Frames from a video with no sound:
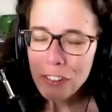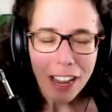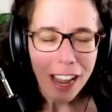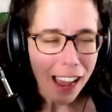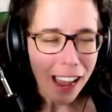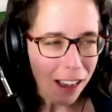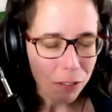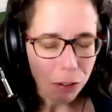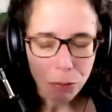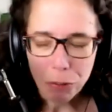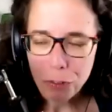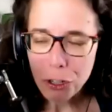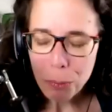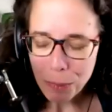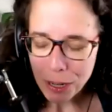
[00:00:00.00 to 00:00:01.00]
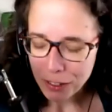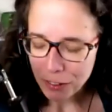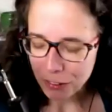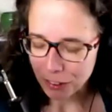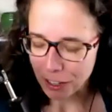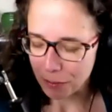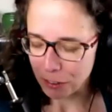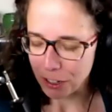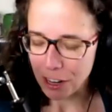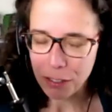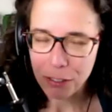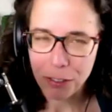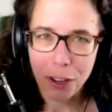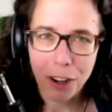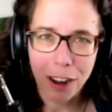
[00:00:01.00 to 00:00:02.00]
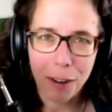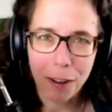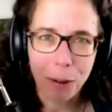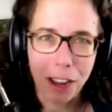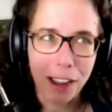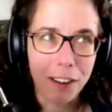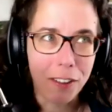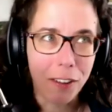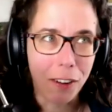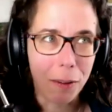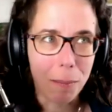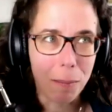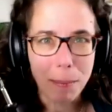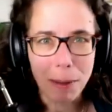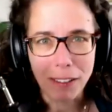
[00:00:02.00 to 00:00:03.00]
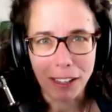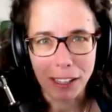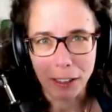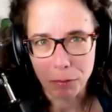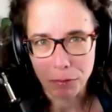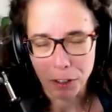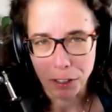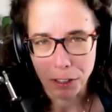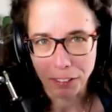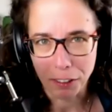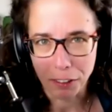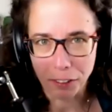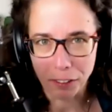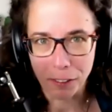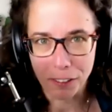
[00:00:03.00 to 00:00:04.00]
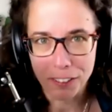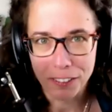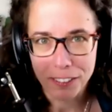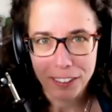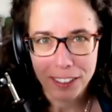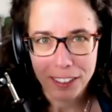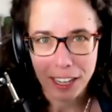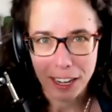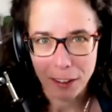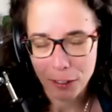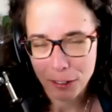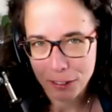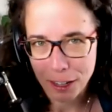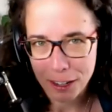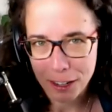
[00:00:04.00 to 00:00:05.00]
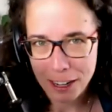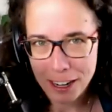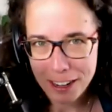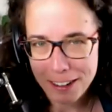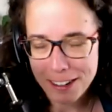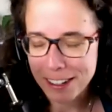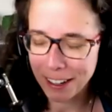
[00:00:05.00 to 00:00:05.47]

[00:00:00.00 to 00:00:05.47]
have a few minutes left, and I thought I would end on maybe like a fun little case study